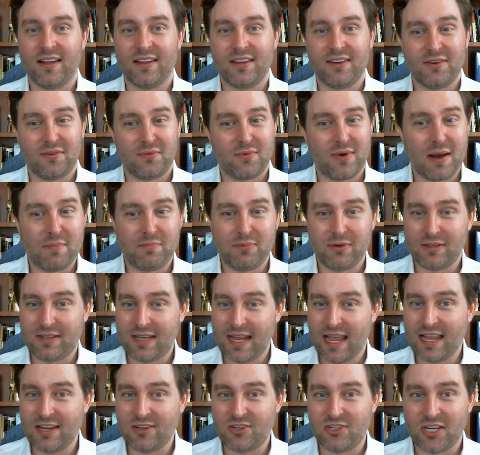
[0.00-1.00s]
Your
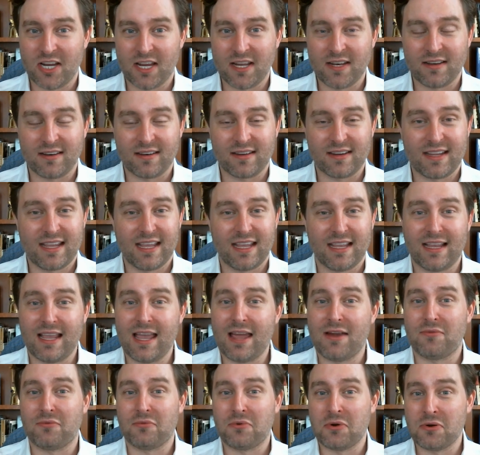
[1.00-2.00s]
reputation can
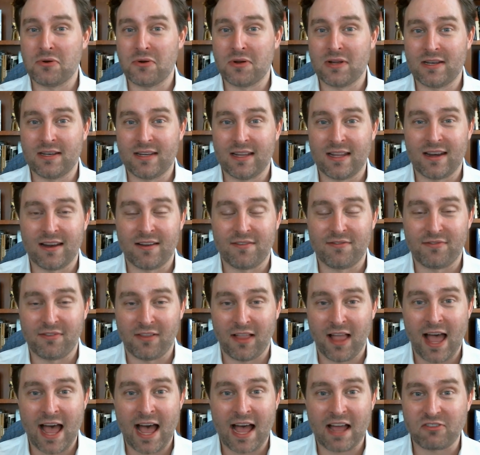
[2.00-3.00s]
get ruined in a
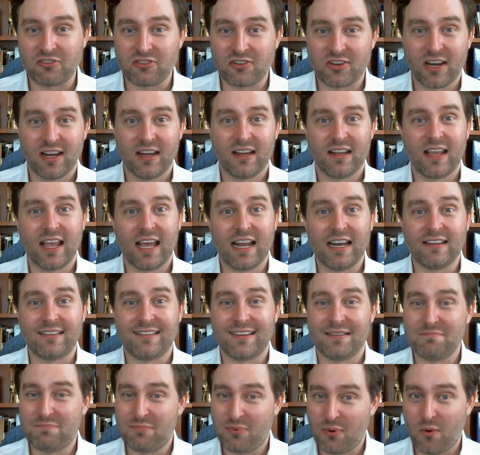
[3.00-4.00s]
flash, and it's
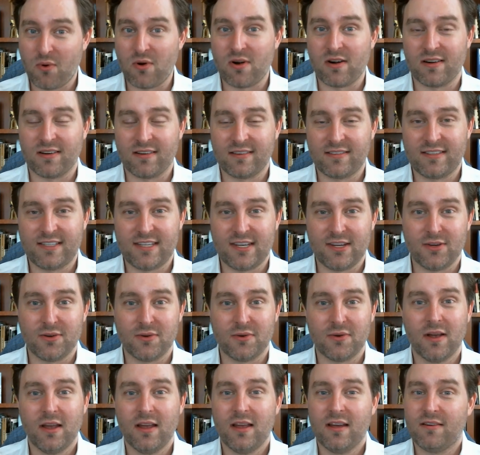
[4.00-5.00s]
important
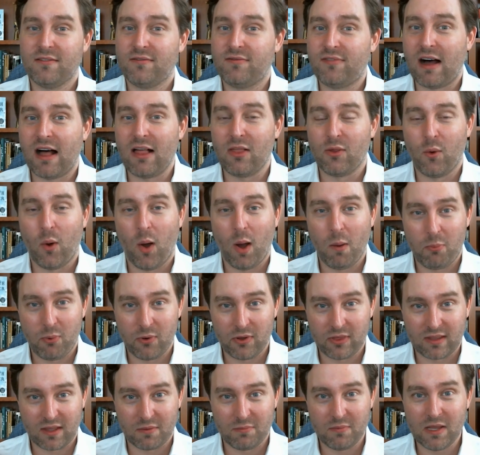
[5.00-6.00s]
to follow up
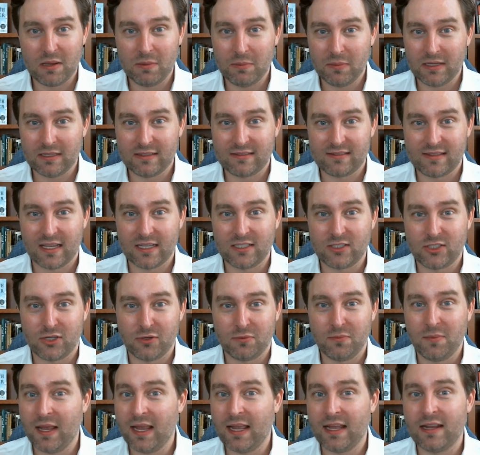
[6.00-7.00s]
with commitments that you
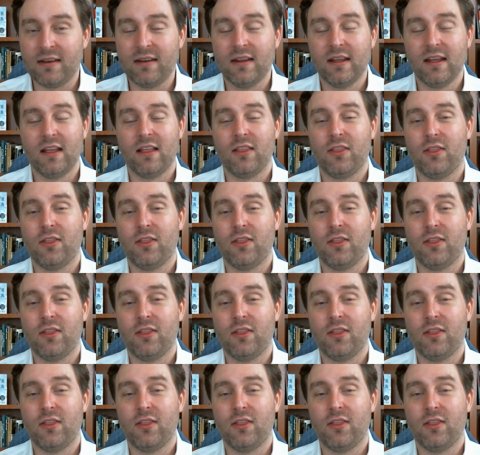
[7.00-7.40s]
made.